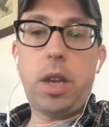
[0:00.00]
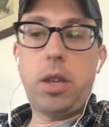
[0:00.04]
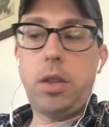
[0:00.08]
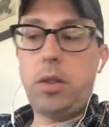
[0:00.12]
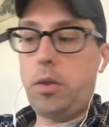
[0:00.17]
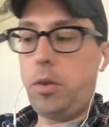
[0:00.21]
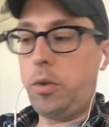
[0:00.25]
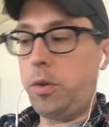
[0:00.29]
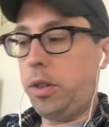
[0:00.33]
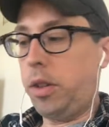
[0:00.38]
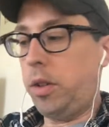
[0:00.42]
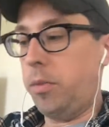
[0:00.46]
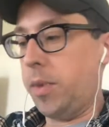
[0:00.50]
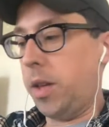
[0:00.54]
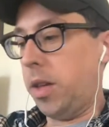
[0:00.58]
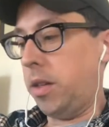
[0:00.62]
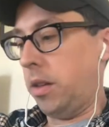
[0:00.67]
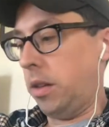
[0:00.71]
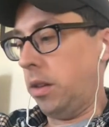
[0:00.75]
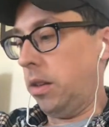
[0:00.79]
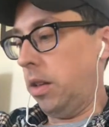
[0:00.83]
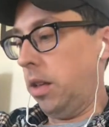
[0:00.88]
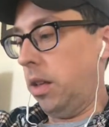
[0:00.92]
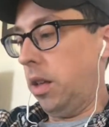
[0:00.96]
Totally
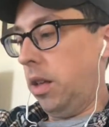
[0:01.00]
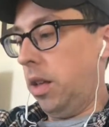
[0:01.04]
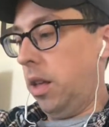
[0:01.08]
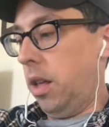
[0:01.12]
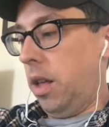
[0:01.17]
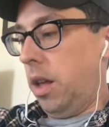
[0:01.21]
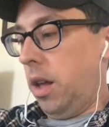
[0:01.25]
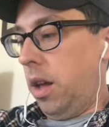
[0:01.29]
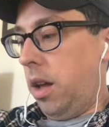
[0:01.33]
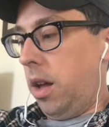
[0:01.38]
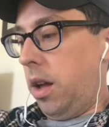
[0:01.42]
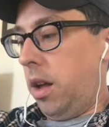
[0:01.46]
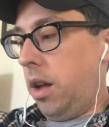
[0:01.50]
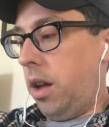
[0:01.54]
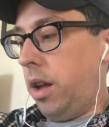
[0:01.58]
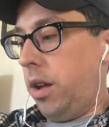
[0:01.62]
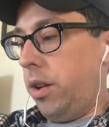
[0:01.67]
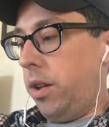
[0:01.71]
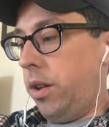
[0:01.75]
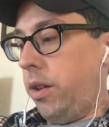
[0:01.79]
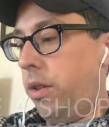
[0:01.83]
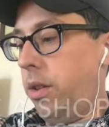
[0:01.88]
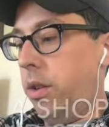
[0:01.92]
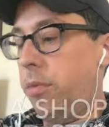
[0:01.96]
amazing.
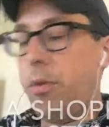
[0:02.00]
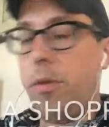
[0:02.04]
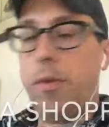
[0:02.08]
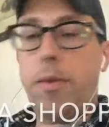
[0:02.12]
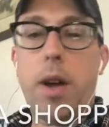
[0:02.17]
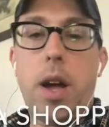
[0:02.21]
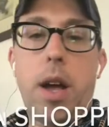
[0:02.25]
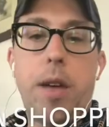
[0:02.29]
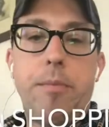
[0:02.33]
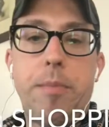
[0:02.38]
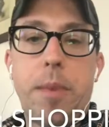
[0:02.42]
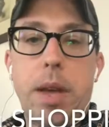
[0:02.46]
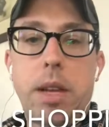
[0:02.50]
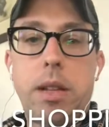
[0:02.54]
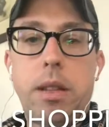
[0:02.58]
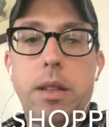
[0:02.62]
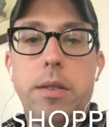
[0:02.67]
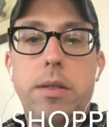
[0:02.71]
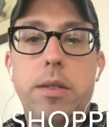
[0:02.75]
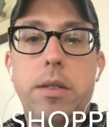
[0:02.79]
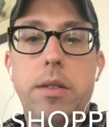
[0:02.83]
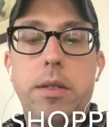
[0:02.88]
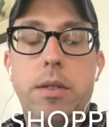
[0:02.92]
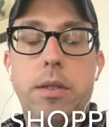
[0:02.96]
Number 5, make a
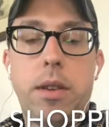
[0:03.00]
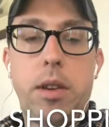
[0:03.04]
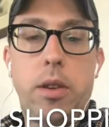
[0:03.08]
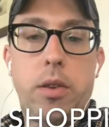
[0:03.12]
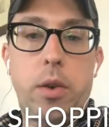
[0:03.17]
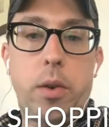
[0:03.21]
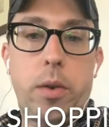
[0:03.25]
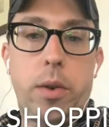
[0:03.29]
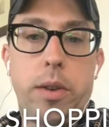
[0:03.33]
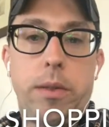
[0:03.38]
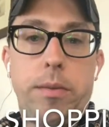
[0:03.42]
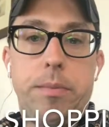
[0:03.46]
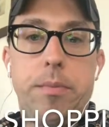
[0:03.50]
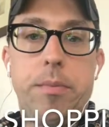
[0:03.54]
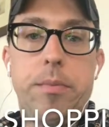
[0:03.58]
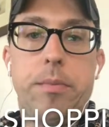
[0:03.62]
list and stick to it.